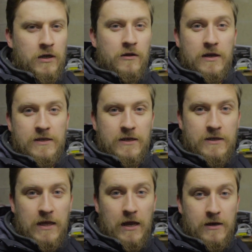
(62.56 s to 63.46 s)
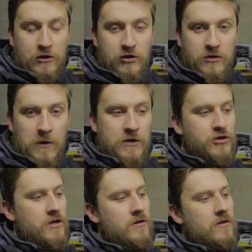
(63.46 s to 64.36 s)
So this is the ignition
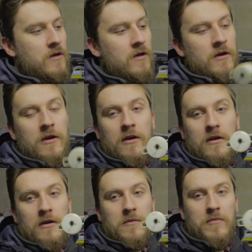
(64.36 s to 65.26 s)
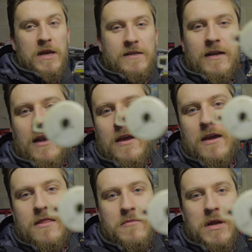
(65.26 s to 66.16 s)
switch. Basically
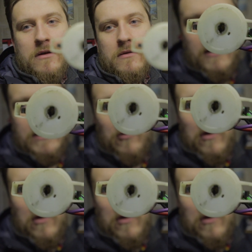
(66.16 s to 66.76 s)
in the middle is